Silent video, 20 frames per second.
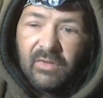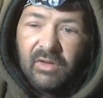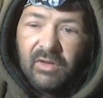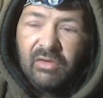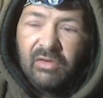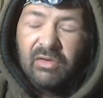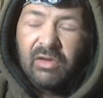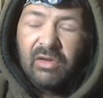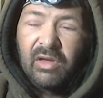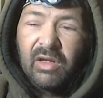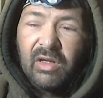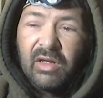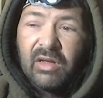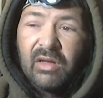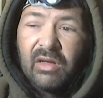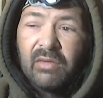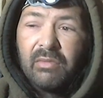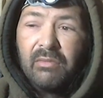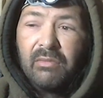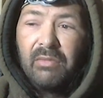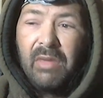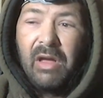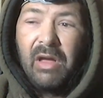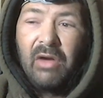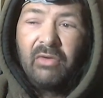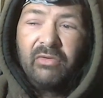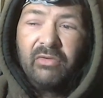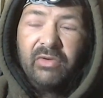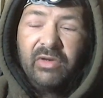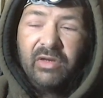like a
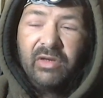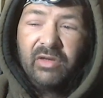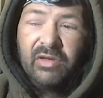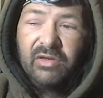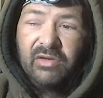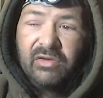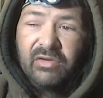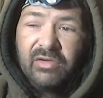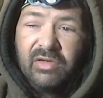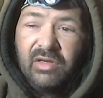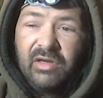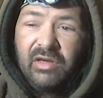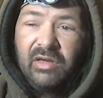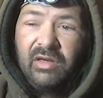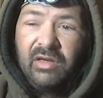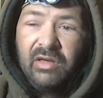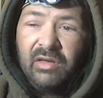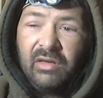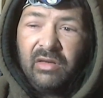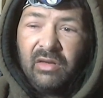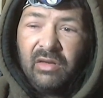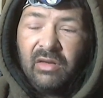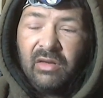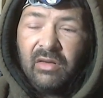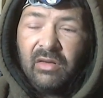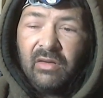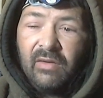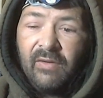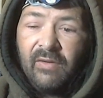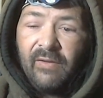mountain in the city.
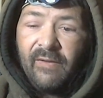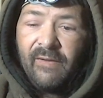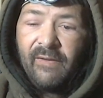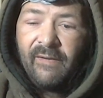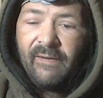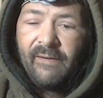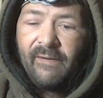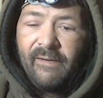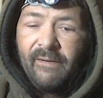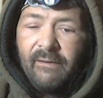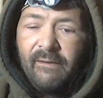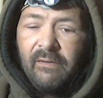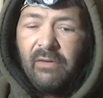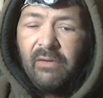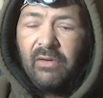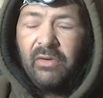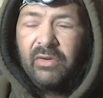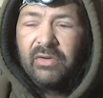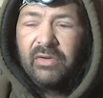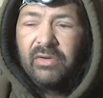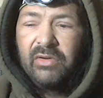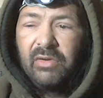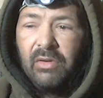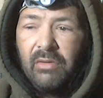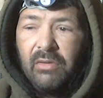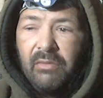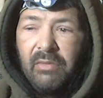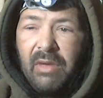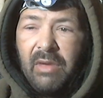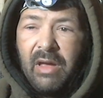Well, it wasn't a
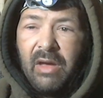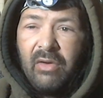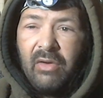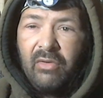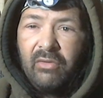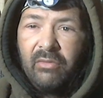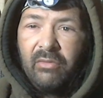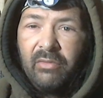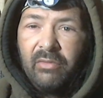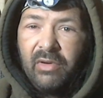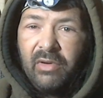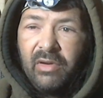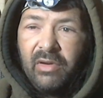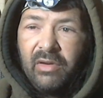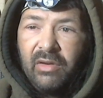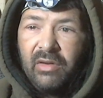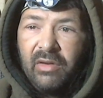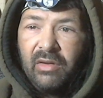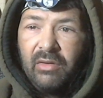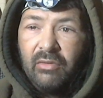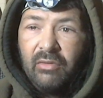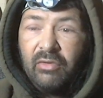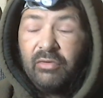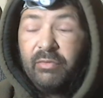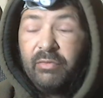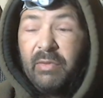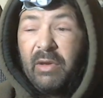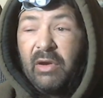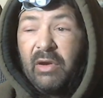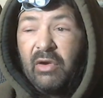mountain, but it was
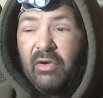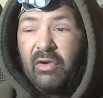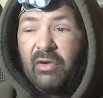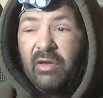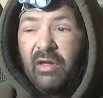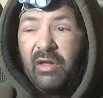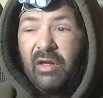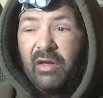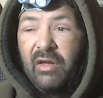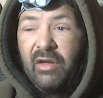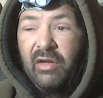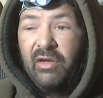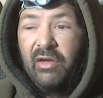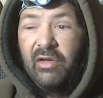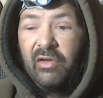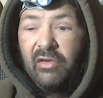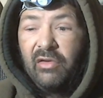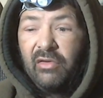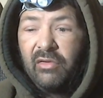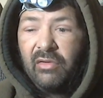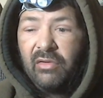bigger than a hill.